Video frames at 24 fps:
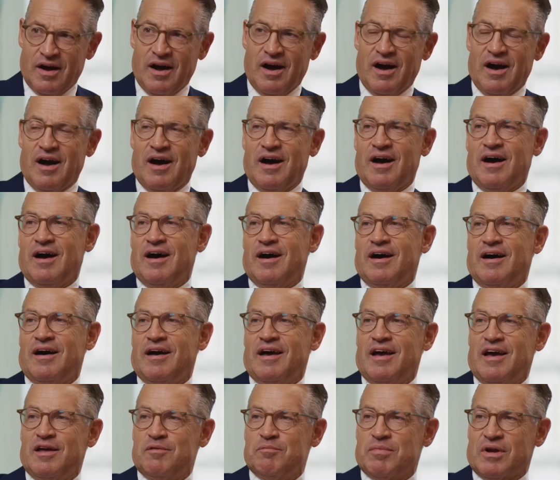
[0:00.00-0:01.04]
uh,
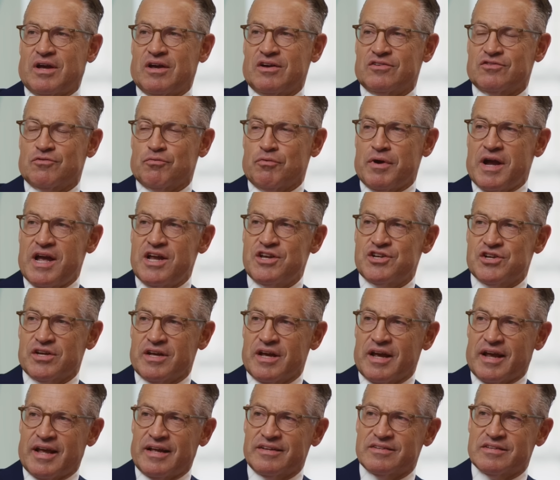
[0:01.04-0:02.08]
and because raging
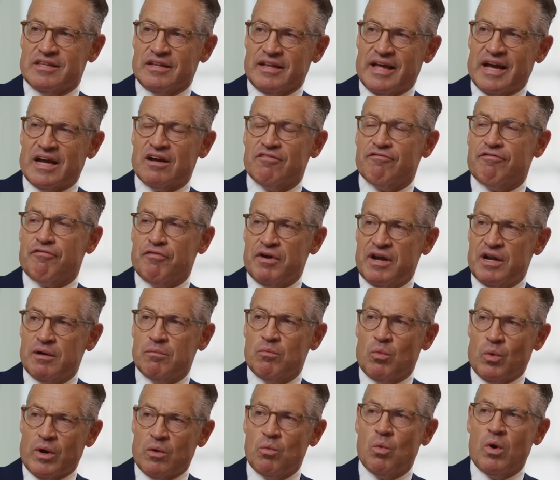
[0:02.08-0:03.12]
against the lack of
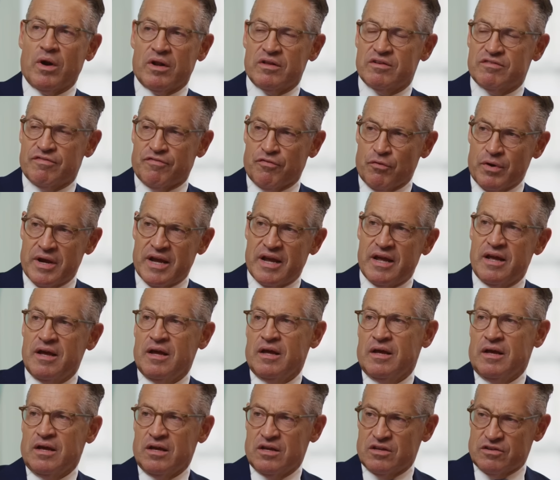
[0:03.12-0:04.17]
freedom when one is free
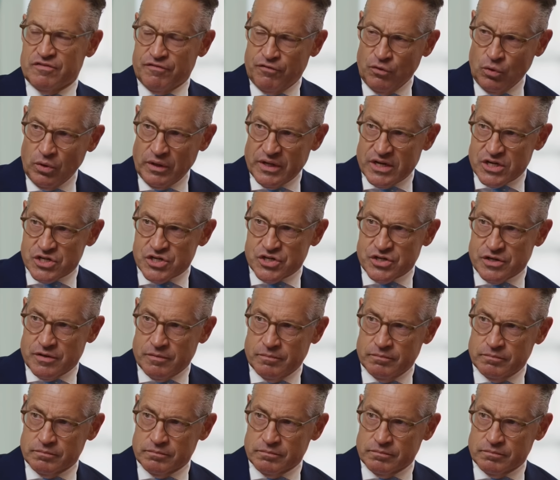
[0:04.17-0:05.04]
is foolish.